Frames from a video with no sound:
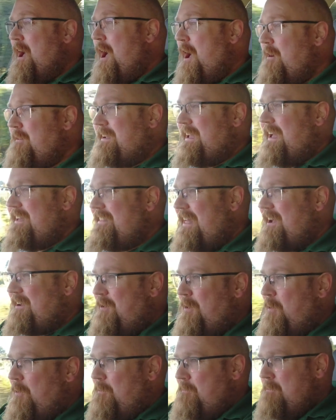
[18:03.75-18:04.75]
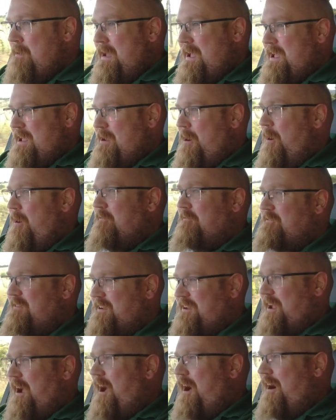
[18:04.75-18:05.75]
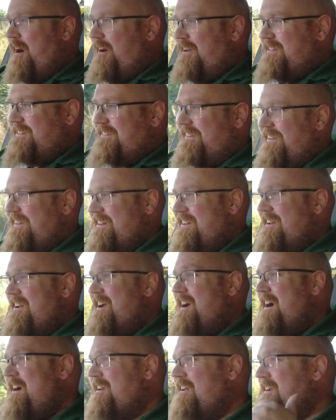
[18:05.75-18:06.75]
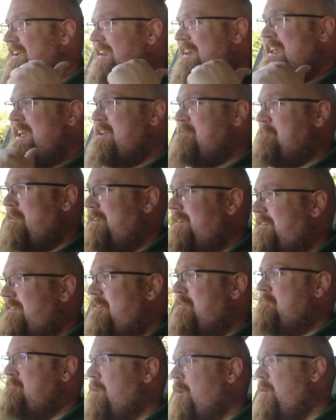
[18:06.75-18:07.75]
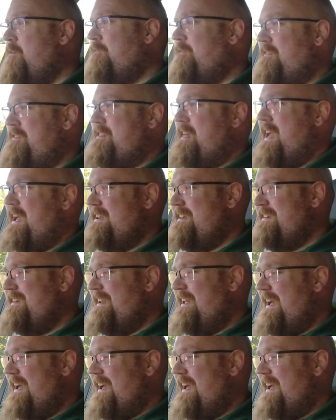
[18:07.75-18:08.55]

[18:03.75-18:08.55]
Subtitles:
Okay, that caught me off guard, and I can hear my stuff moving then.